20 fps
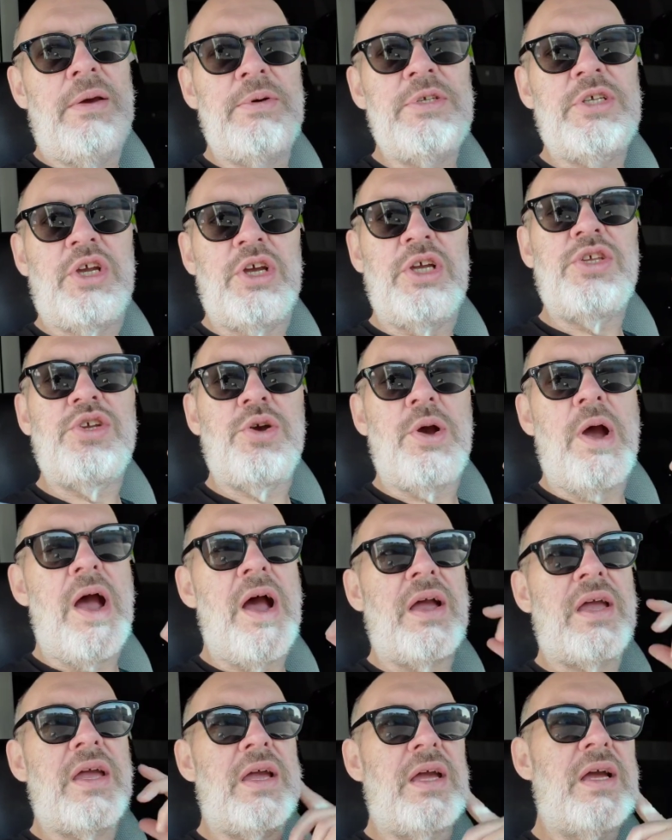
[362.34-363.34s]
was a good
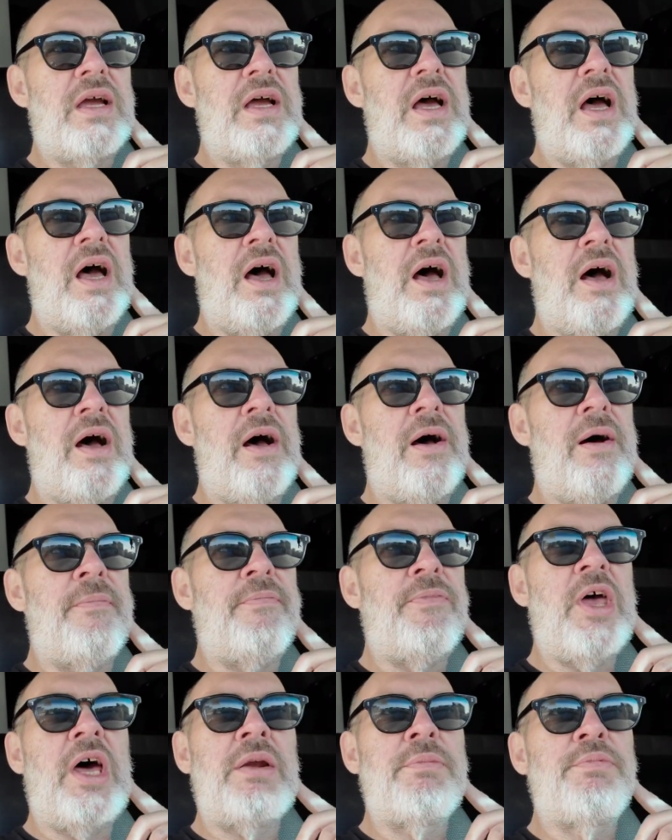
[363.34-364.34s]
truck,
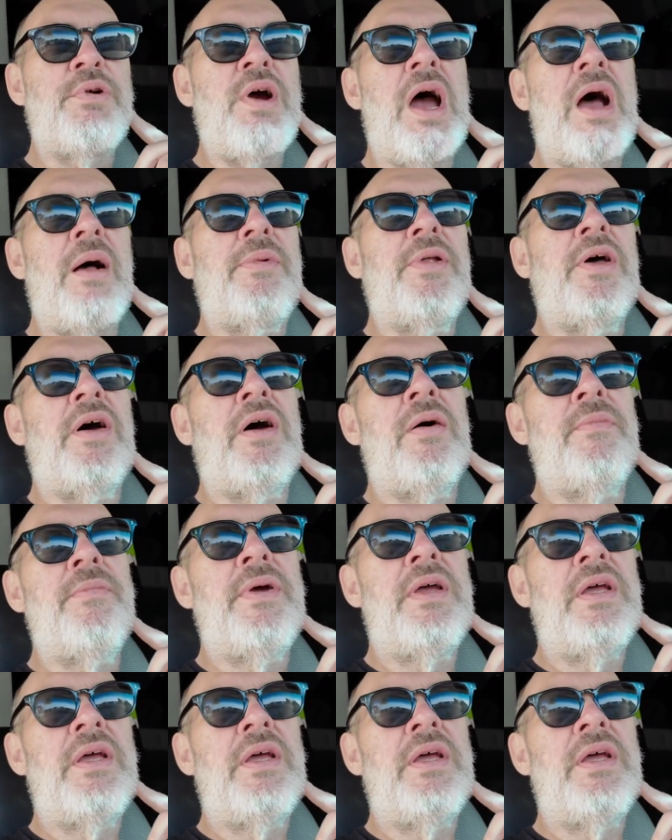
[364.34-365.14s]
not a problem.